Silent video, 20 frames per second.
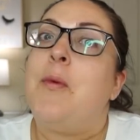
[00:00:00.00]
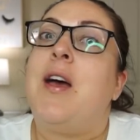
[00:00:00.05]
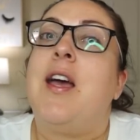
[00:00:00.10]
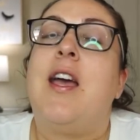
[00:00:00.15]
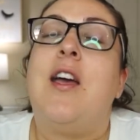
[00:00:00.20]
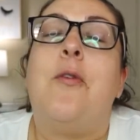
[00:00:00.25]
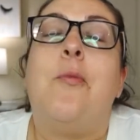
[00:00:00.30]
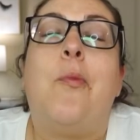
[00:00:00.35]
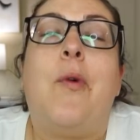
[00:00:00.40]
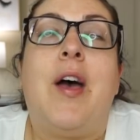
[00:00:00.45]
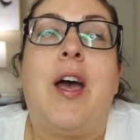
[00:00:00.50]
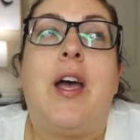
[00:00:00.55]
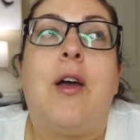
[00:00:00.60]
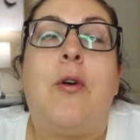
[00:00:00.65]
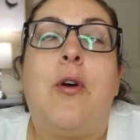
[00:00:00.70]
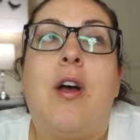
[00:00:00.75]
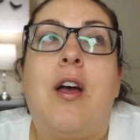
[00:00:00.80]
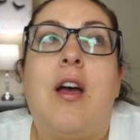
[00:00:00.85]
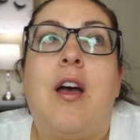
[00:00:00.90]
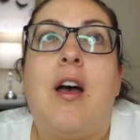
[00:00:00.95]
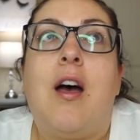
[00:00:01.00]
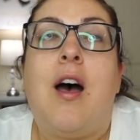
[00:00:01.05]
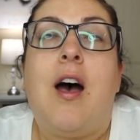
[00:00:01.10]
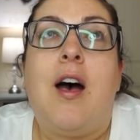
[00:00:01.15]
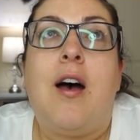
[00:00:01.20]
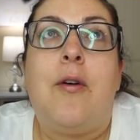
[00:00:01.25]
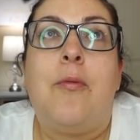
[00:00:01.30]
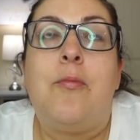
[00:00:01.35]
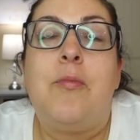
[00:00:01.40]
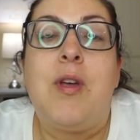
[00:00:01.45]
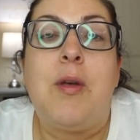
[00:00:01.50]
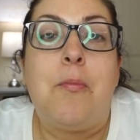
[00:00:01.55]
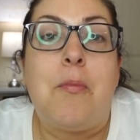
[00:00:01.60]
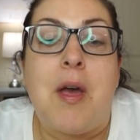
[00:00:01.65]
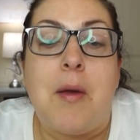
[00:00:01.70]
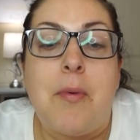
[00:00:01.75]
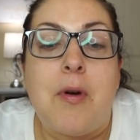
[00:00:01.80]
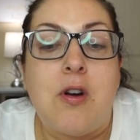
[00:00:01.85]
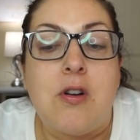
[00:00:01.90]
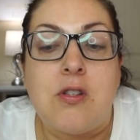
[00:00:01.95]

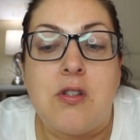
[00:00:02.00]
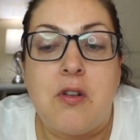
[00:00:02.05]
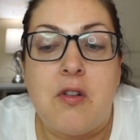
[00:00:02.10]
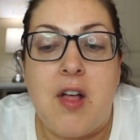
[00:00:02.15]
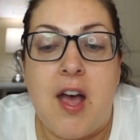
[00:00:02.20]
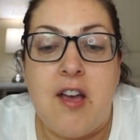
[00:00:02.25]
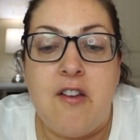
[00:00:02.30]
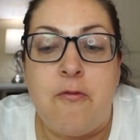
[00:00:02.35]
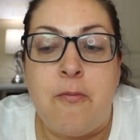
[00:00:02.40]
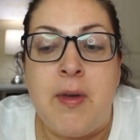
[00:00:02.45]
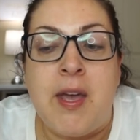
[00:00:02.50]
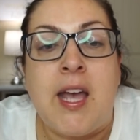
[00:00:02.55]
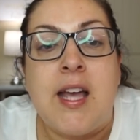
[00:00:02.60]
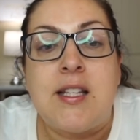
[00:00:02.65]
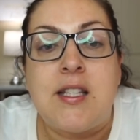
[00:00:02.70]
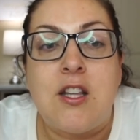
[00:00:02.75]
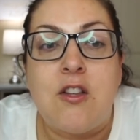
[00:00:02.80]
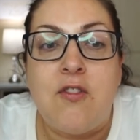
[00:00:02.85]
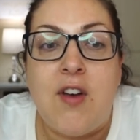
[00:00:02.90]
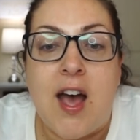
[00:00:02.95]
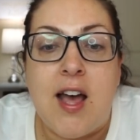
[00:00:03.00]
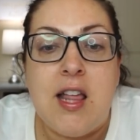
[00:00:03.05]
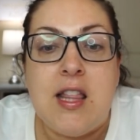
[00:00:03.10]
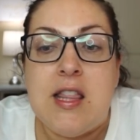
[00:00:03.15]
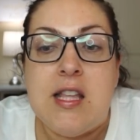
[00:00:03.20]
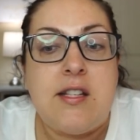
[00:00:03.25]
my personal life because of that.